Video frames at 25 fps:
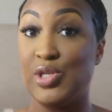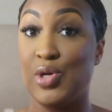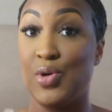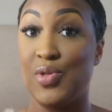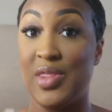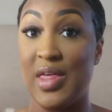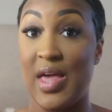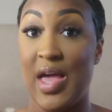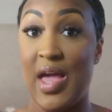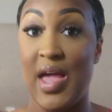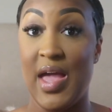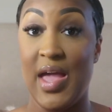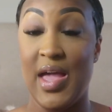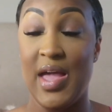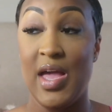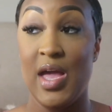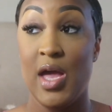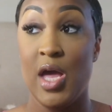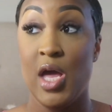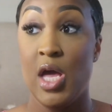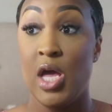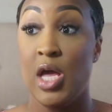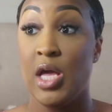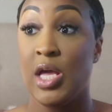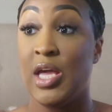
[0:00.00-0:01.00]
So they
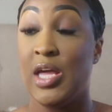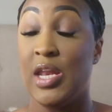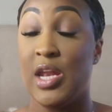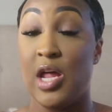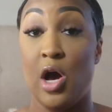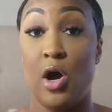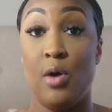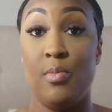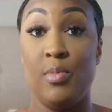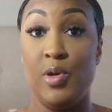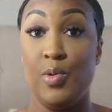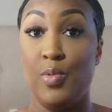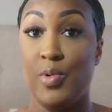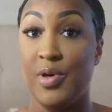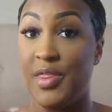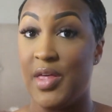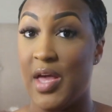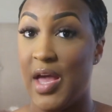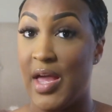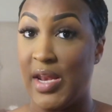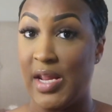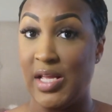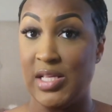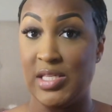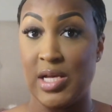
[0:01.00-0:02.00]
can help me with
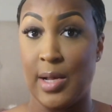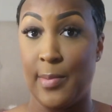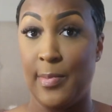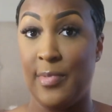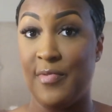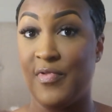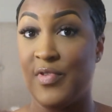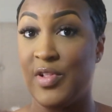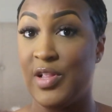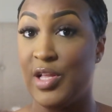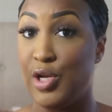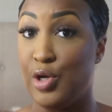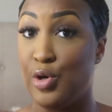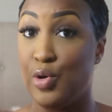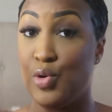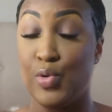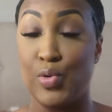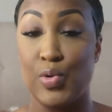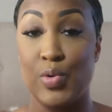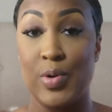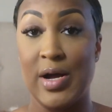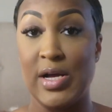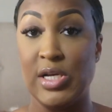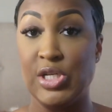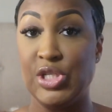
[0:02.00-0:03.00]
any type of
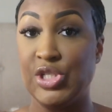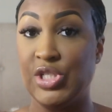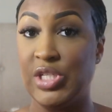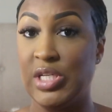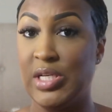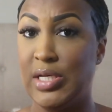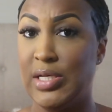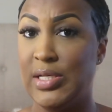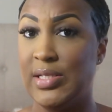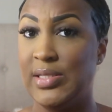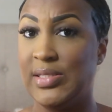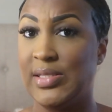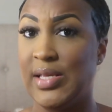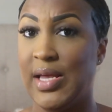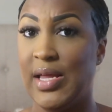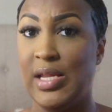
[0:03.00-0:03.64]
clinical questions,